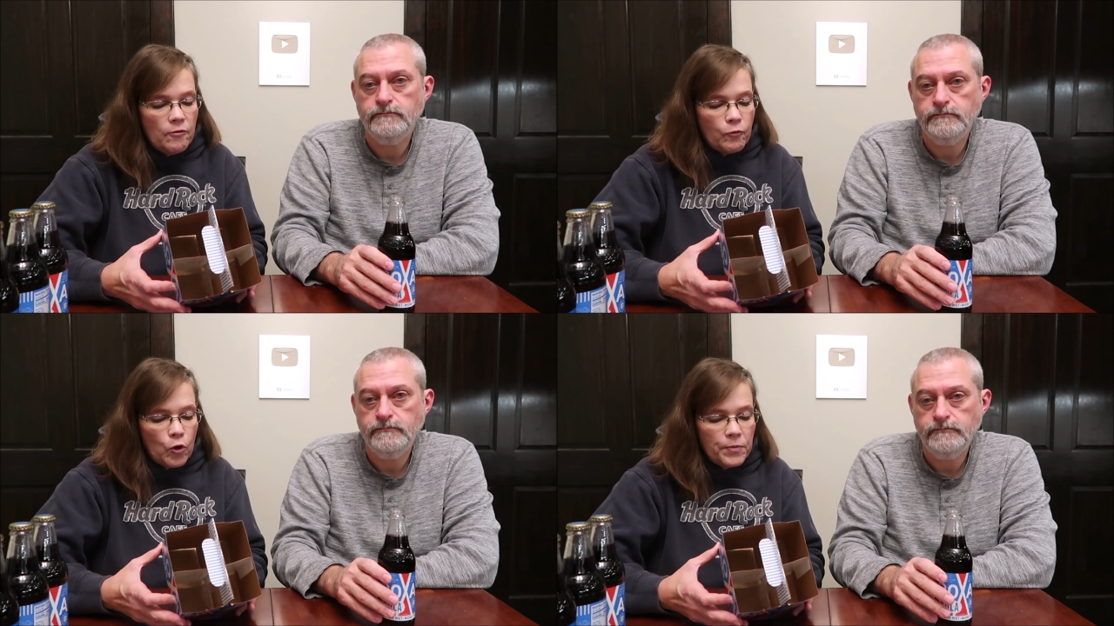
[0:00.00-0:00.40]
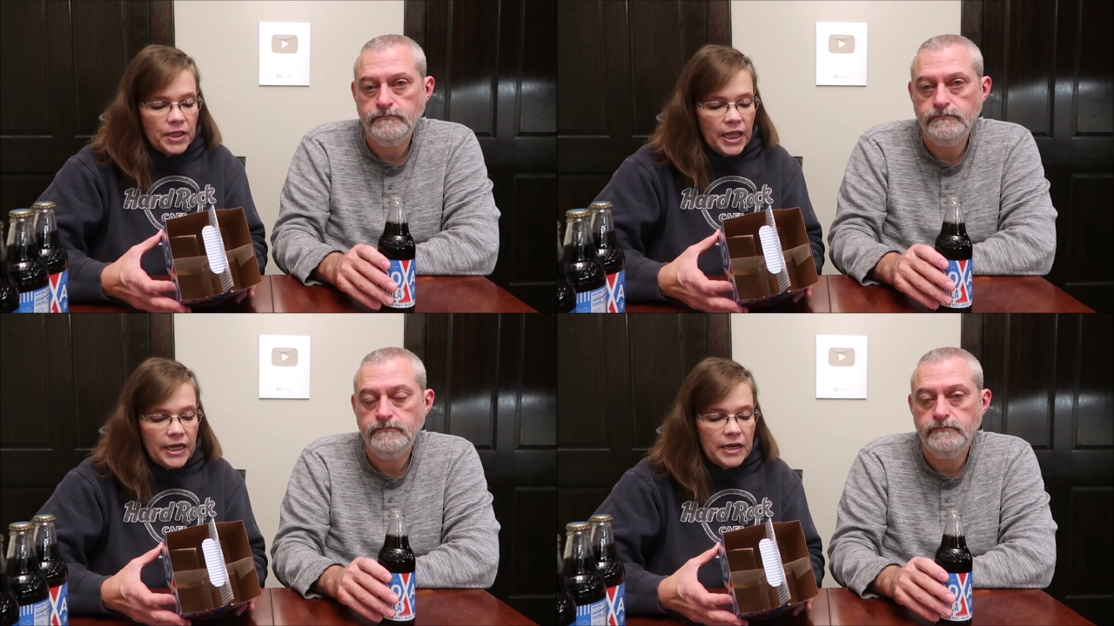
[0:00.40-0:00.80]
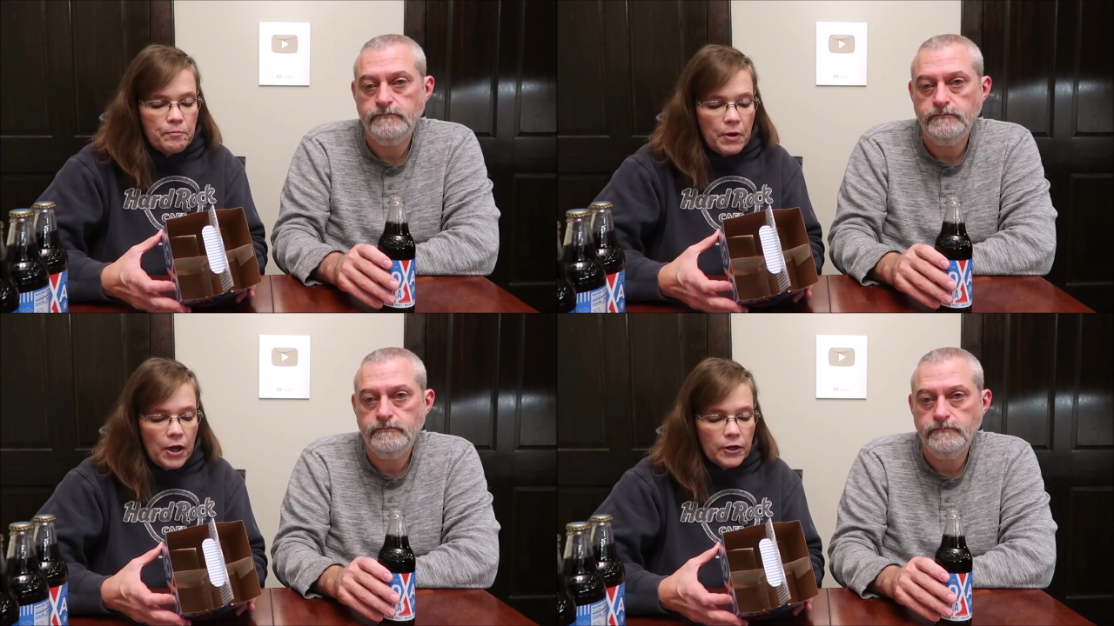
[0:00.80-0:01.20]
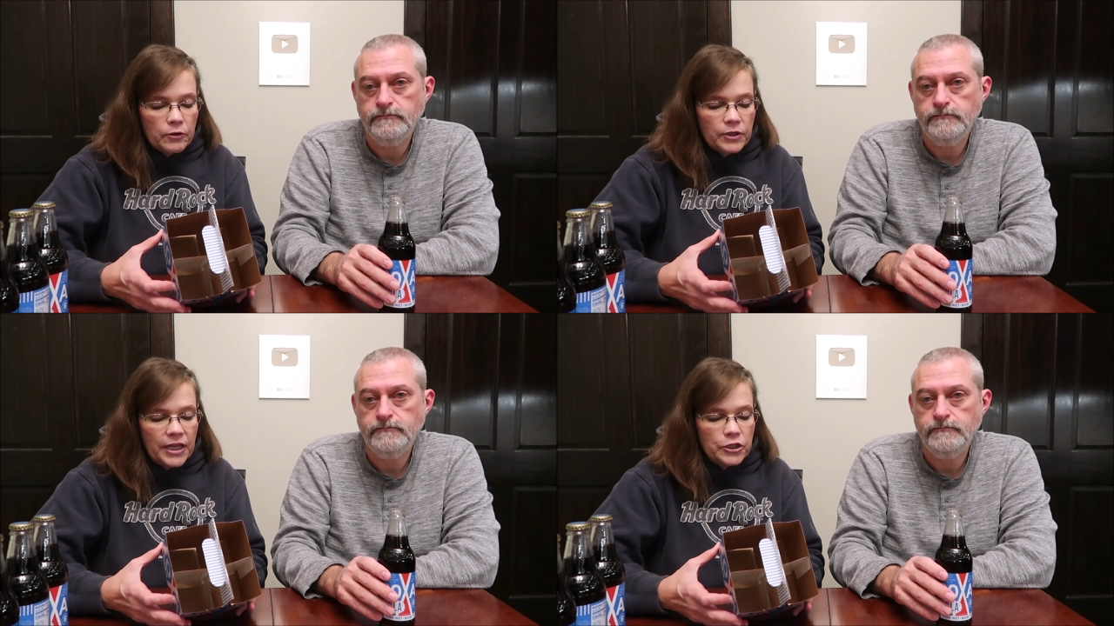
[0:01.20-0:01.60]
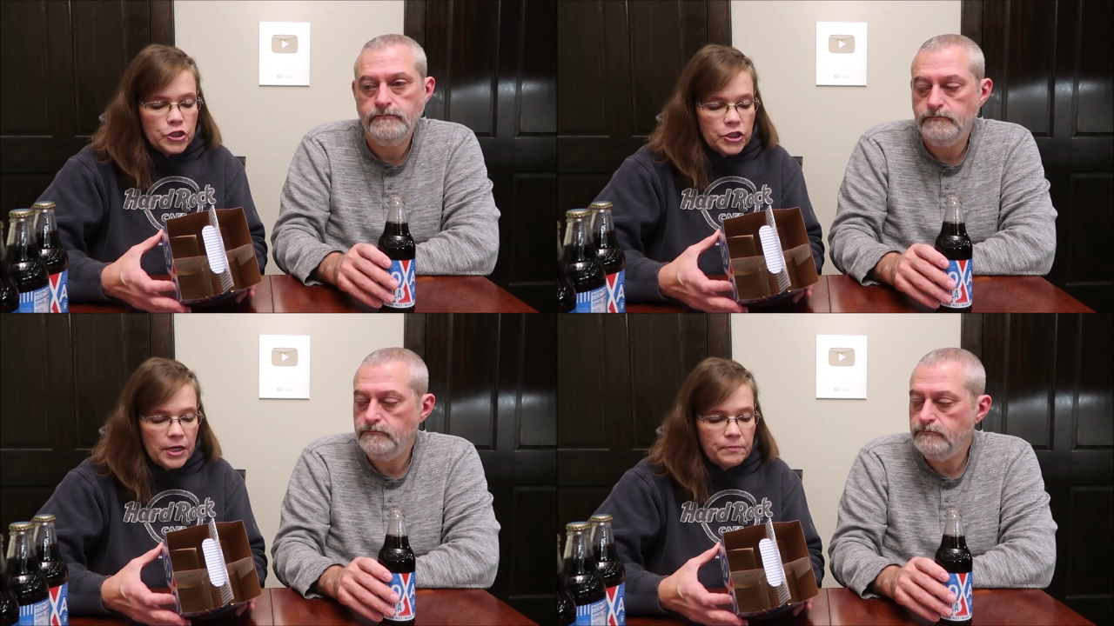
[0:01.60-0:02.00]
Speaker 1: formulated, bottled, and
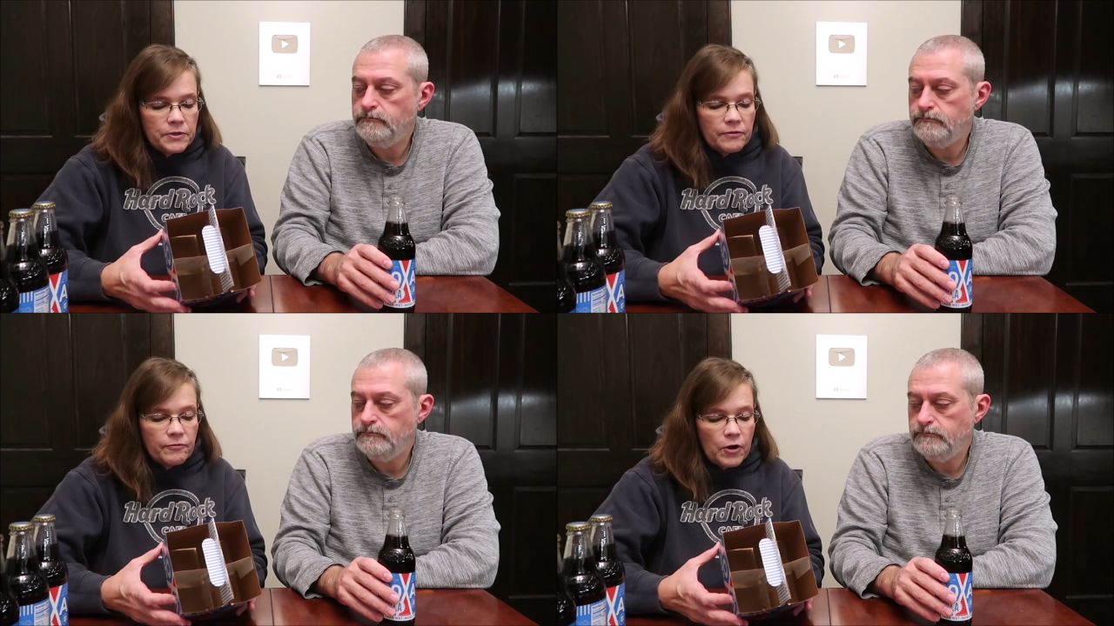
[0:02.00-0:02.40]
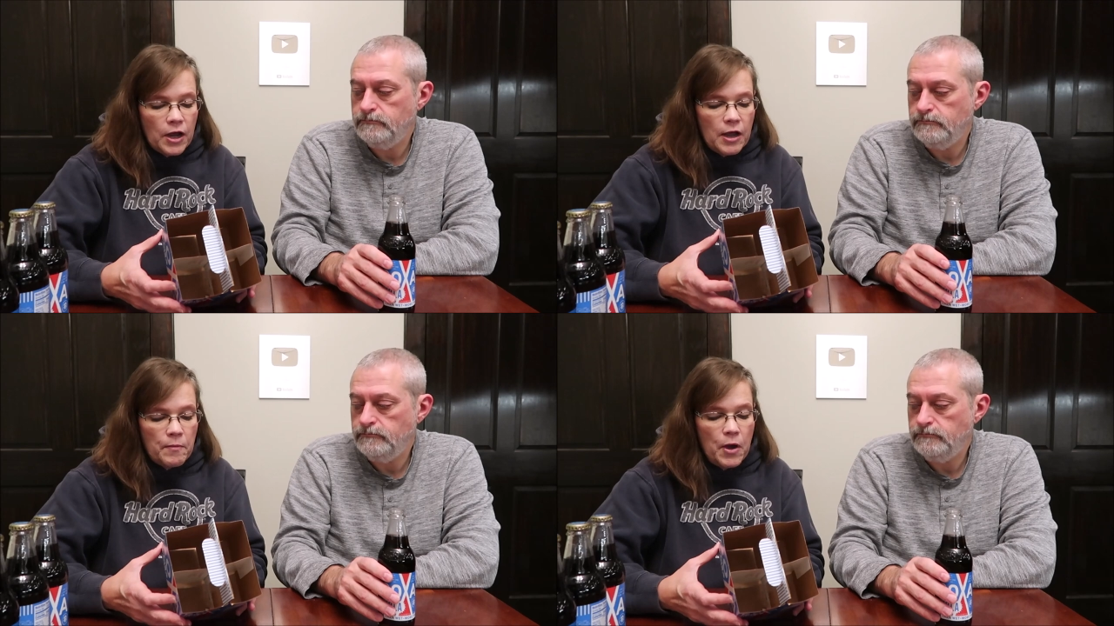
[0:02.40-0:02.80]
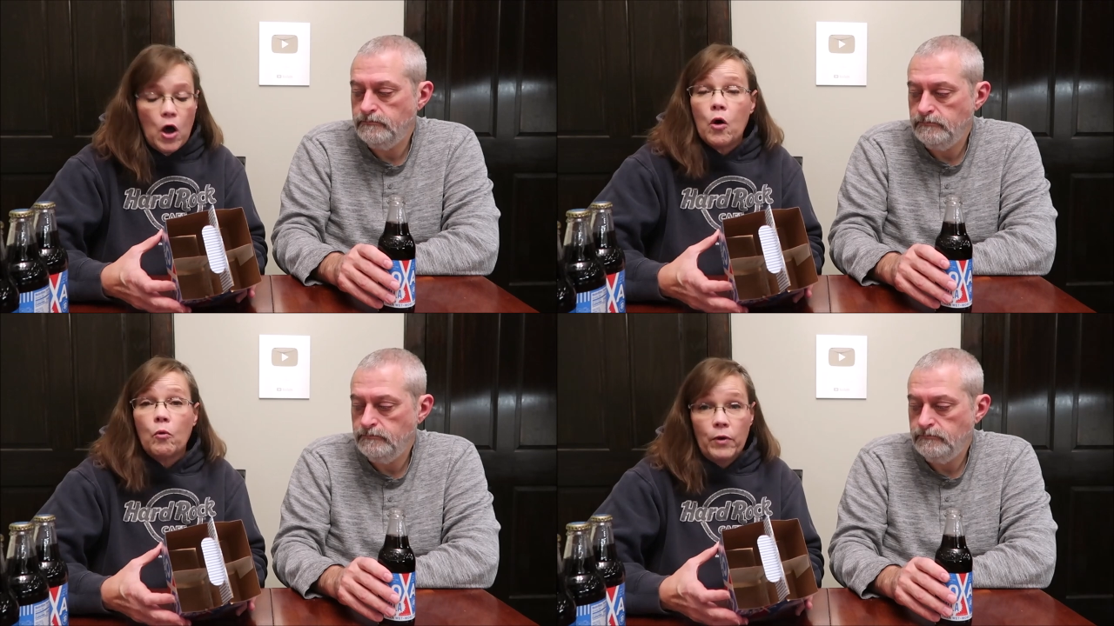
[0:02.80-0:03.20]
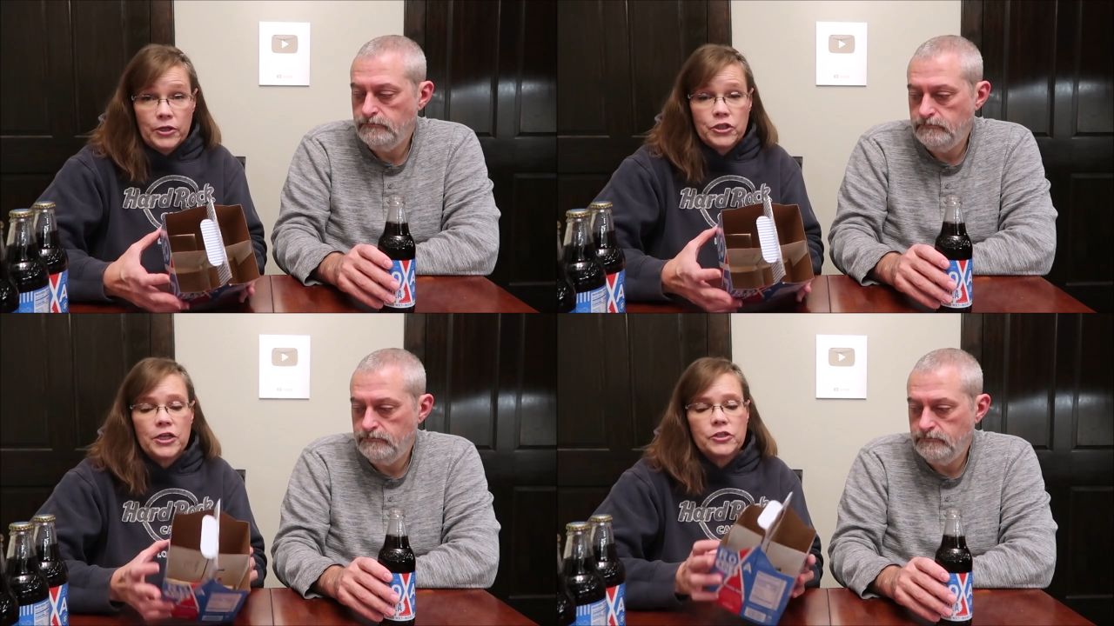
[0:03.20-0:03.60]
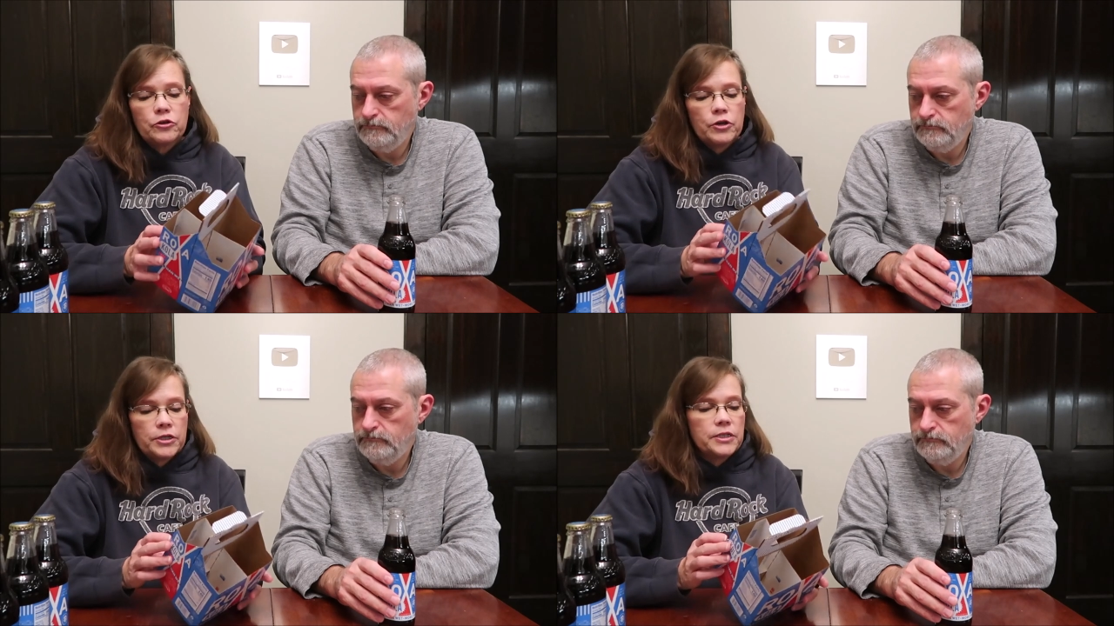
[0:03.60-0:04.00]
shipped from
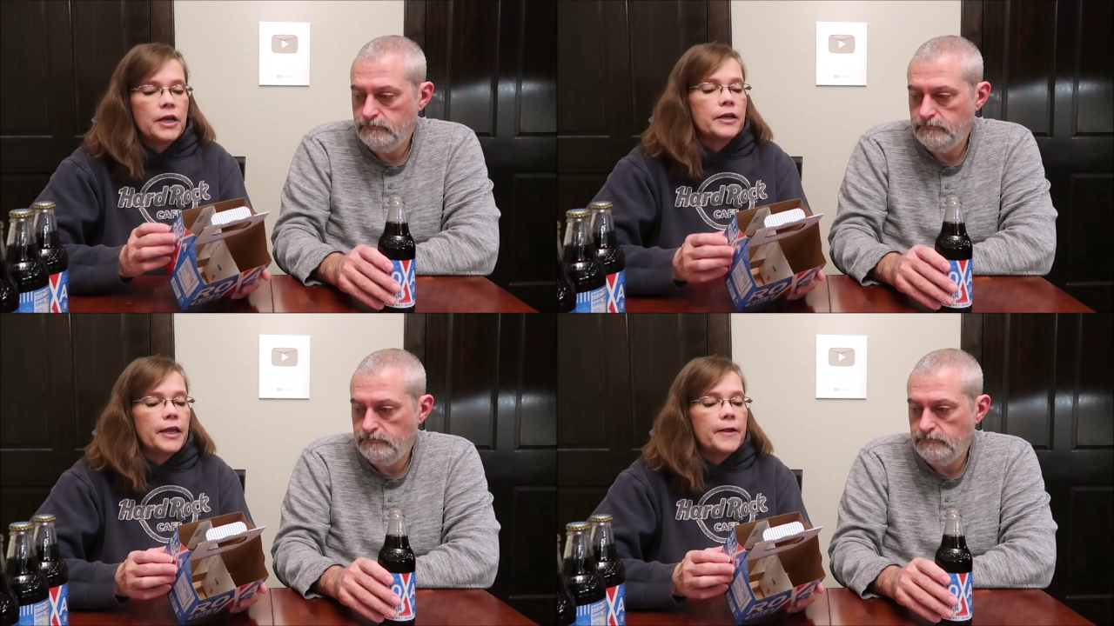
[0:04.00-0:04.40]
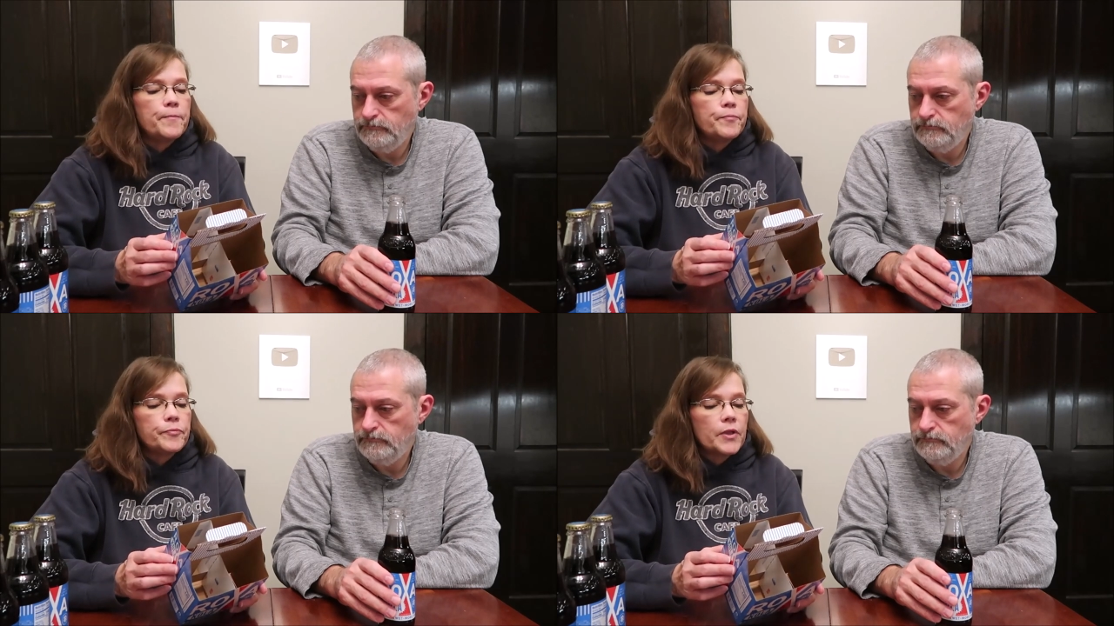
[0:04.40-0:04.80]
Winchester, Kentucky.